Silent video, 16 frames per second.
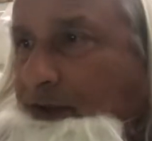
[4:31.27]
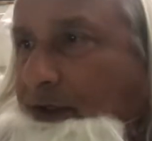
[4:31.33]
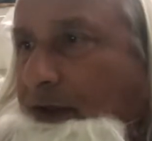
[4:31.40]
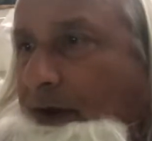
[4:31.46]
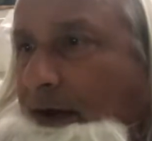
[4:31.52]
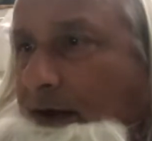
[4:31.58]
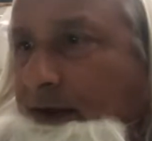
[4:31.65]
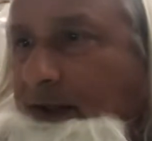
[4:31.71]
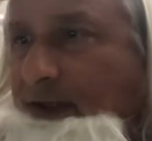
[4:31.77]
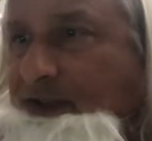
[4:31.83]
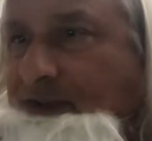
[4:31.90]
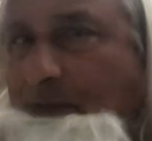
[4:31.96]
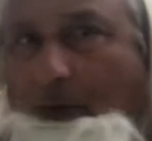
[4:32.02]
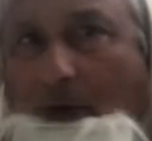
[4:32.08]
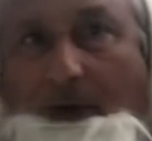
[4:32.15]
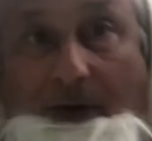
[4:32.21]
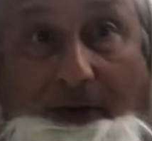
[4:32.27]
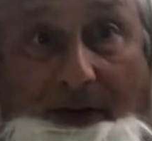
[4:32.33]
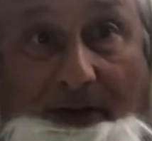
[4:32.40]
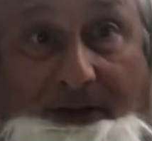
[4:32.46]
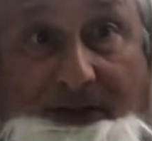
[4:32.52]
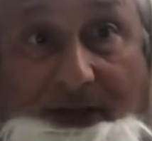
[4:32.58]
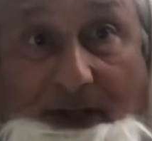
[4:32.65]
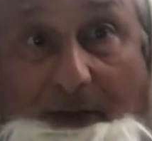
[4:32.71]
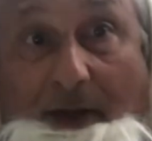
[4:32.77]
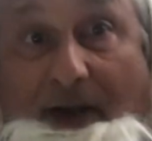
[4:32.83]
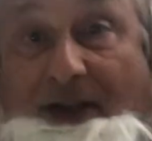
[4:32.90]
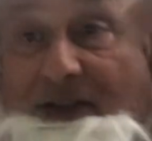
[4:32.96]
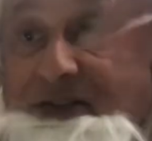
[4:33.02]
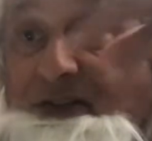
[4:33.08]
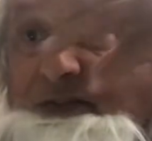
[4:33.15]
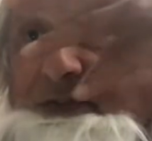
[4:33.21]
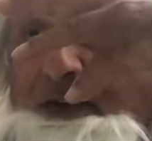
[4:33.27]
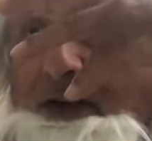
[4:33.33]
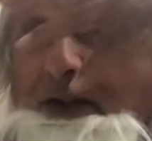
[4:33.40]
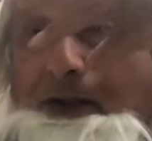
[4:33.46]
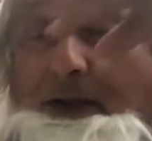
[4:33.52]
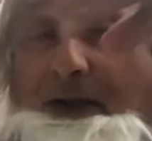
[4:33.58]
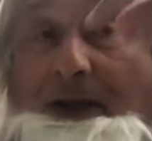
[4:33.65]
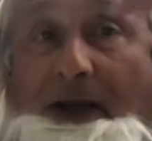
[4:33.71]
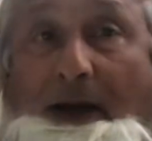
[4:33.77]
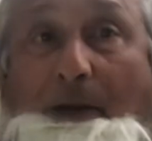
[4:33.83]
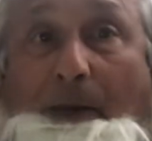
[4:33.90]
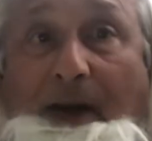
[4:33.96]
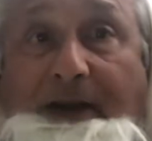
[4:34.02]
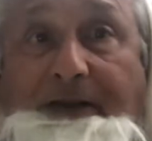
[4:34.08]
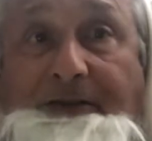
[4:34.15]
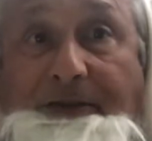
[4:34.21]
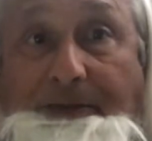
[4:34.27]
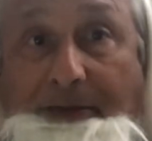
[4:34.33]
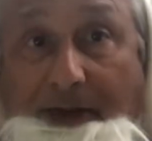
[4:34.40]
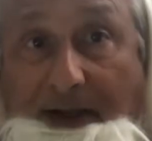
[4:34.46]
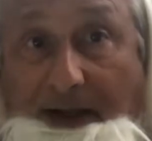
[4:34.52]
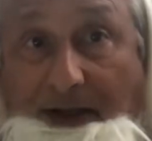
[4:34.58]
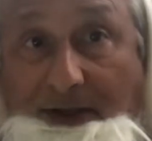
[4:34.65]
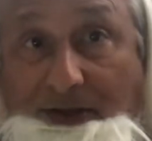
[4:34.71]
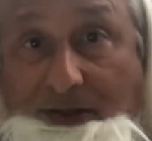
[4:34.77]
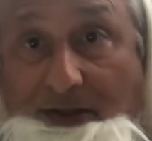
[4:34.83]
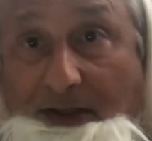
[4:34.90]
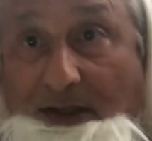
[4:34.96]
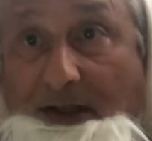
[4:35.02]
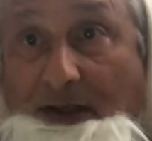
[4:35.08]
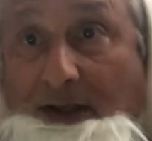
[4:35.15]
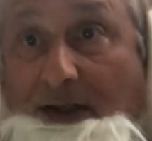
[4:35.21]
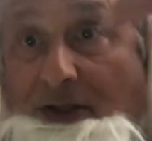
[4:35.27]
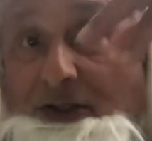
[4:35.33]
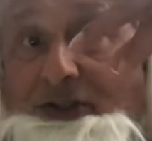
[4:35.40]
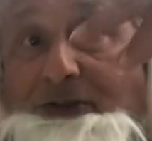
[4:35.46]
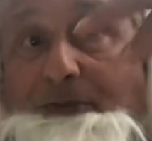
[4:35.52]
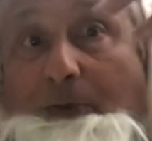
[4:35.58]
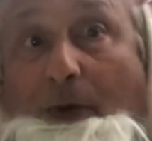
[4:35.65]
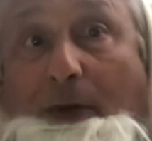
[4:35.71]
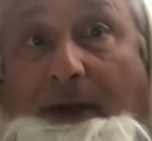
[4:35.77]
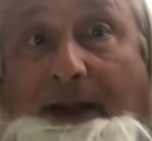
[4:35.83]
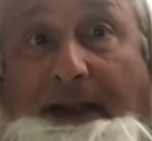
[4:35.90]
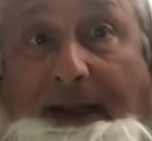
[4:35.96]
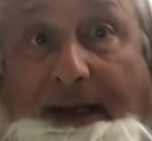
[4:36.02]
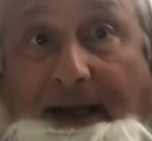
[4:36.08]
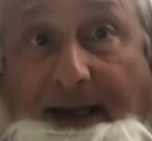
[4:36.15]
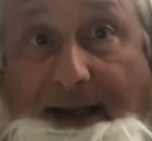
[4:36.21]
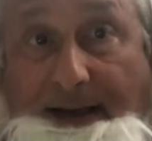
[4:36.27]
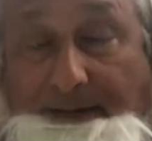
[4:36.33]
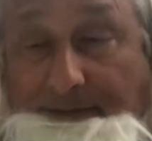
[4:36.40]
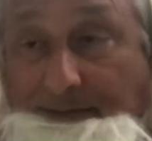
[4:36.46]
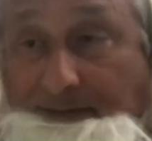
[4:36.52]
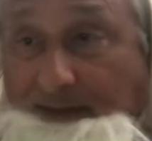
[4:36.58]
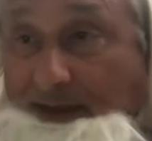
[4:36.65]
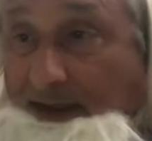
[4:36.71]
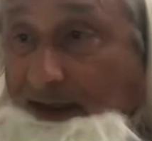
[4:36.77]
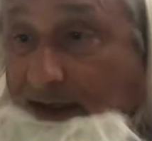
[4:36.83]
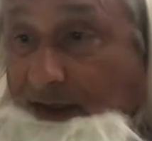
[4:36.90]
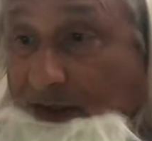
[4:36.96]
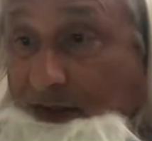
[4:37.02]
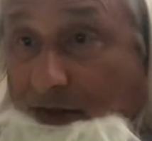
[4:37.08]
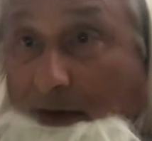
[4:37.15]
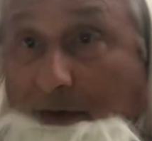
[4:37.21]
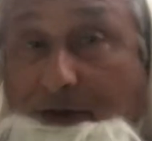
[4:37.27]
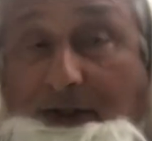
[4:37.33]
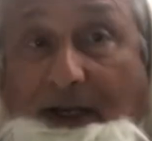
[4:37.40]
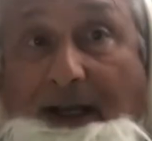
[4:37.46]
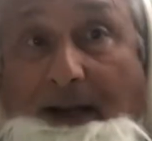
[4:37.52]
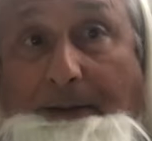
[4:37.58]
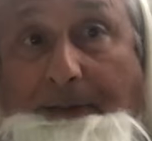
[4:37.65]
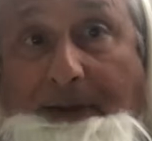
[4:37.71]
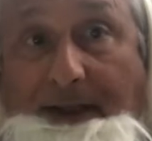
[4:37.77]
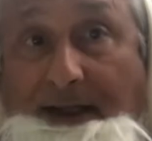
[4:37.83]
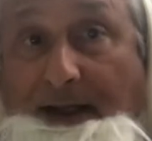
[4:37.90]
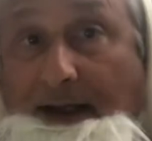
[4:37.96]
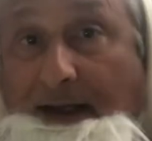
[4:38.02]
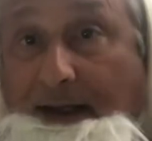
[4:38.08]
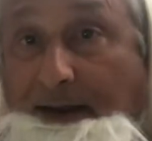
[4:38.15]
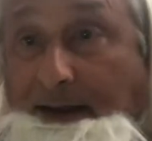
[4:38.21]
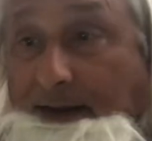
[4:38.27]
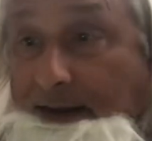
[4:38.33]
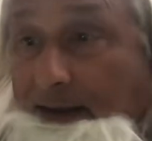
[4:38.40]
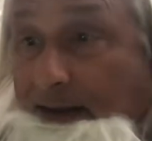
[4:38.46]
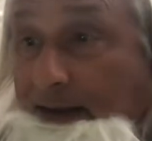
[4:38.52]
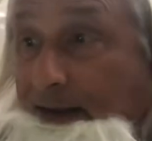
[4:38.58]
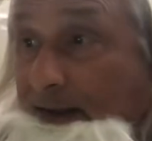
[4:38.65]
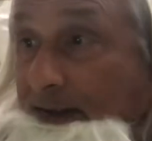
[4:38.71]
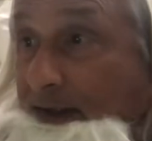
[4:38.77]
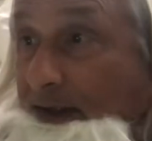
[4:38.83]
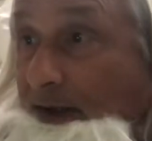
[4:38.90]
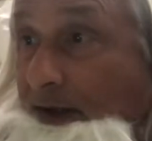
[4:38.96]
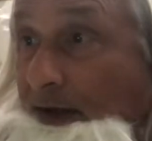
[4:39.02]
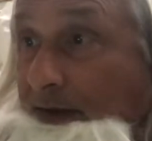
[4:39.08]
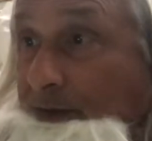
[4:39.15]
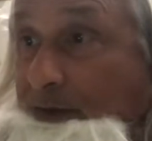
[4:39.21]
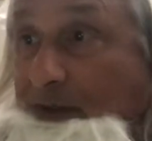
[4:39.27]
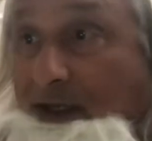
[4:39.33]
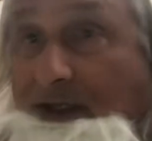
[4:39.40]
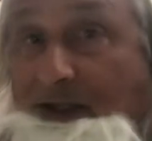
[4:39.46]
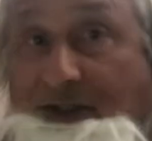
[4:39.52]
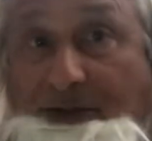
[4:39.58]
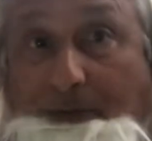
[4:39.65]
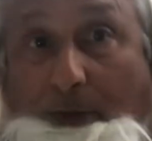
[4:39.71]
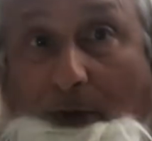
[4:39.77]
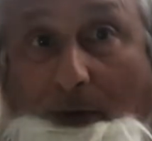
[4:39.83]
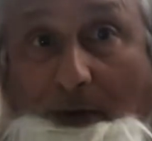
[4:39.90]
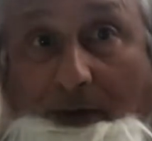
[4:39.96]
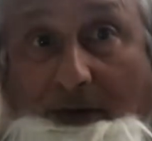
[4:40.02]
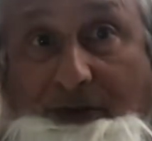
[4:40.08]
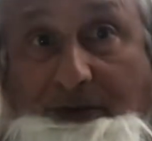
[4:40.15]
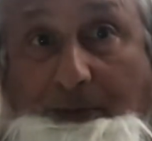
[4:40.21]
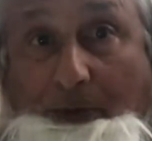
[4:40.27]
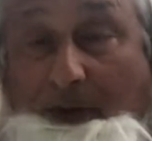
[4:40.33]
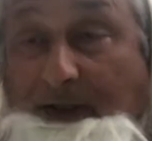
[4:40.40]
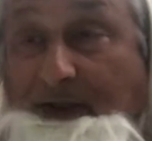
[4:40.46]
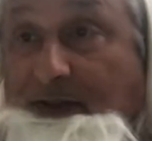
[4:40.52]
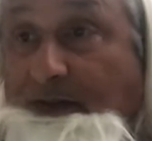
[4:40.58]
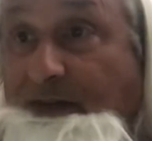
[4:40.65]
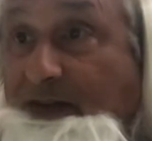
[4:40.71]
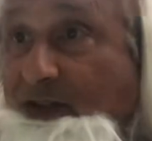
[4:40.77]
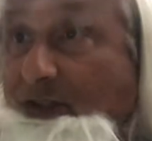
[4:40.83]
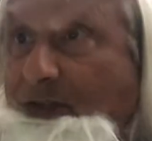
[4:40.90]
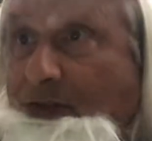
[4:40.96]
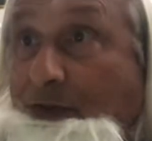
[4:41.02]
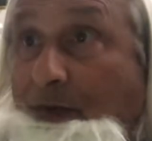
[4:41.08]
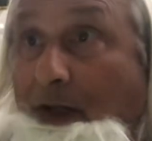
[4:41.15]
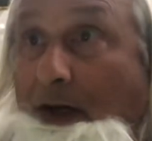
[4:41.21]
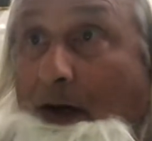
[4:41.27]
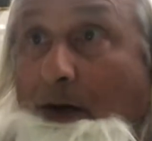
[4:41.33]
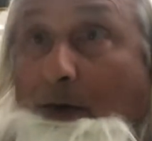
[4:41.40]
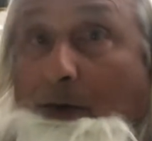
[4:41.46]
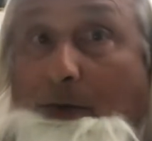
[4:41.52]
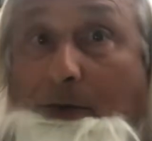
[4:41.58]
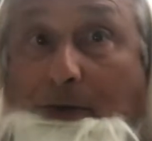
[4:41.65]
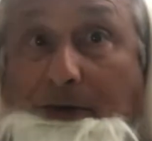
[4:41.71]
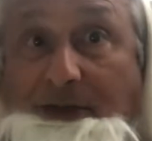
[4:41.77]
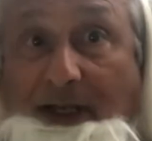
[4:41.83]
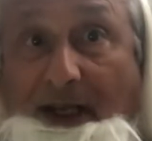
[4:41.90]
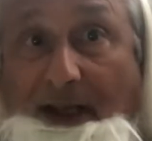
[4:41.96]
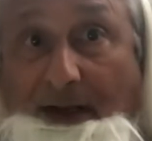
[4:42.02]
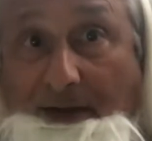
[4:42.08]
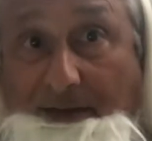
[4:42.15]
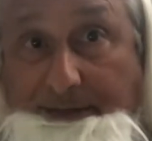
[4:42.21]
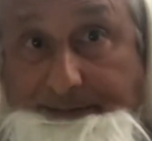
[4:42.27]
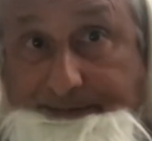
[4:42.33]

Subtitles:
the garden getting smaller? I'll tell you why, because the further you get away from things, the smaller they get. So I was getting up in the air, the garden was getting smaller and smaller, until eventually I saw the whole town.